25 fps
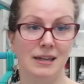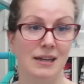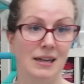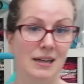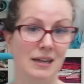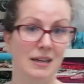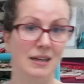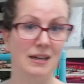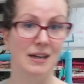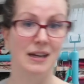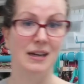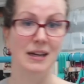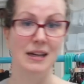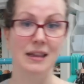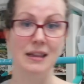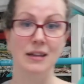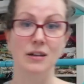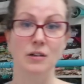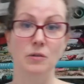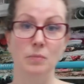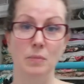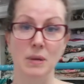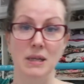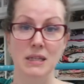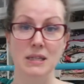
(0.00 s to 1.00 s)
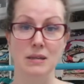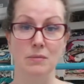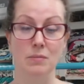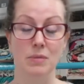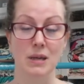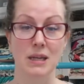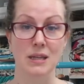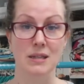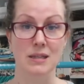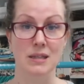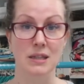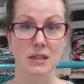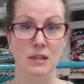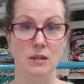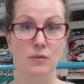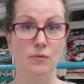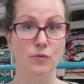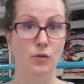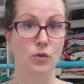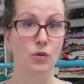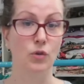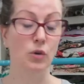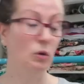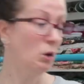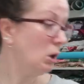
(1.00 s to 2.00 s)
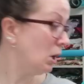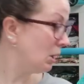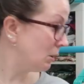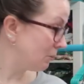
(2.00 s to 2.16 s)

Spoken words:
needed any little bits and pieces for